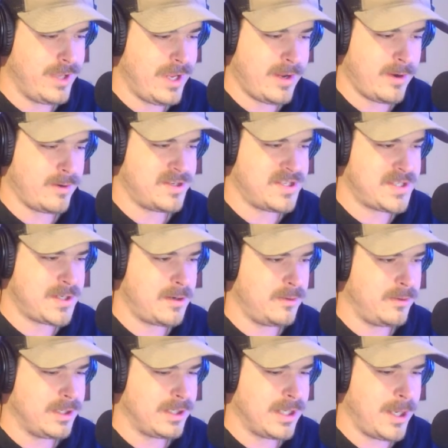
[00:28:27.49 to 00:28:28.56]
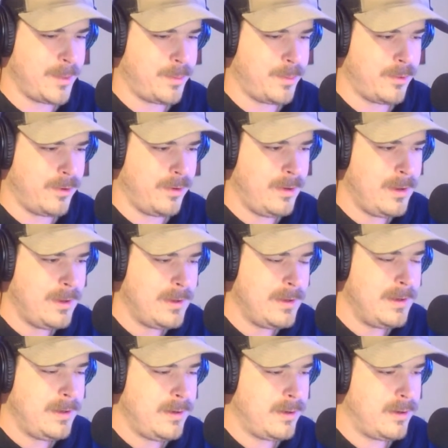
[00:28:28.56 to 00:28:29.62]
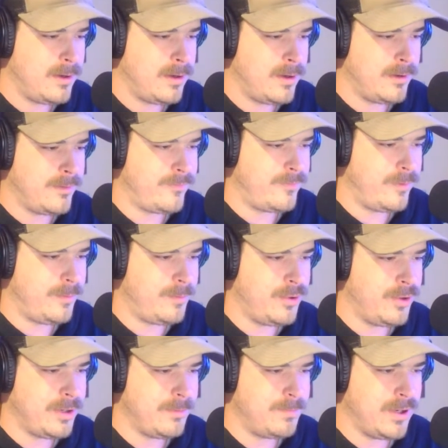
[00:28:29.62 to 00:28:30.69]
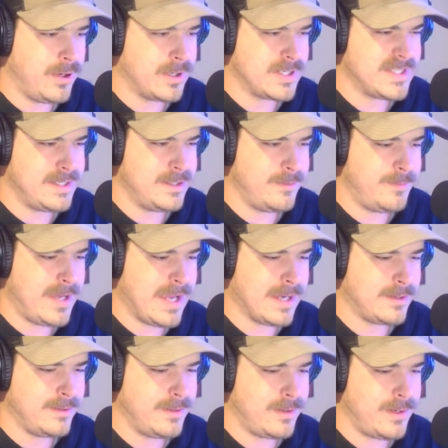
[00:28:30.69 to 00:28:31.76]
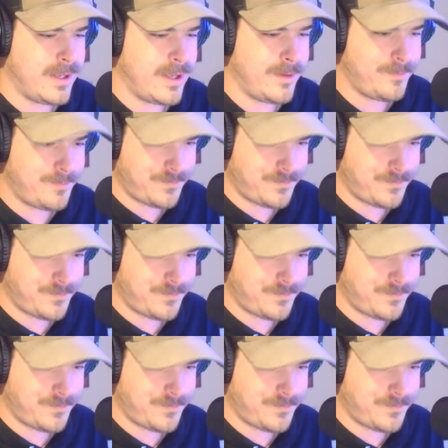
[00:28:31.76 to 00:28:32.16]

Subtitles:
They are certainly capable of putting pucks in the back of the net.